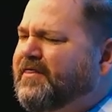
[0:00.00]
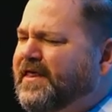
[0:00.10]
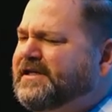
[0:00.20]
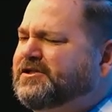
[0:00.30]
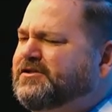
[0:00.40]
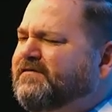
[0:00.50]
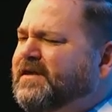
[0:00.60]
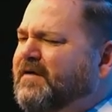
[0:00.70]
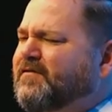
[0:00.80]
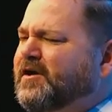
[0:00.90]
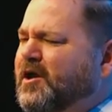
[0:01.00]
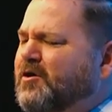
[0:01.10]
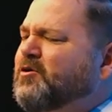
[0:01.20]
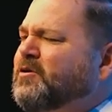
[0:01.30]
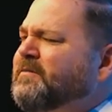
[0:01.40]
things you've never
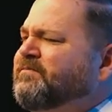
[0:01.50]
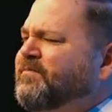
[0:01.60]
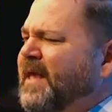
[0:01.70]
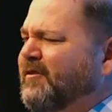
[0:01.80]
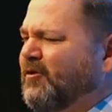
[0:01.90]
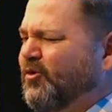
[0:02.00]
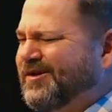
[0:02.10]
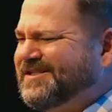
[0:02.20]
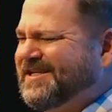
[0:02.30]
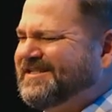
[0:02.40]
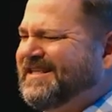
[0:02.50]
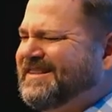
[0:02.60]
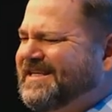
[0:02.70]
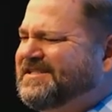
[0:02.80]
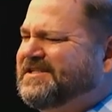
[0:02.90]
known. And the Lord says
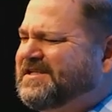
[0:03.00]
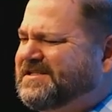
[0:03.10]
that this is a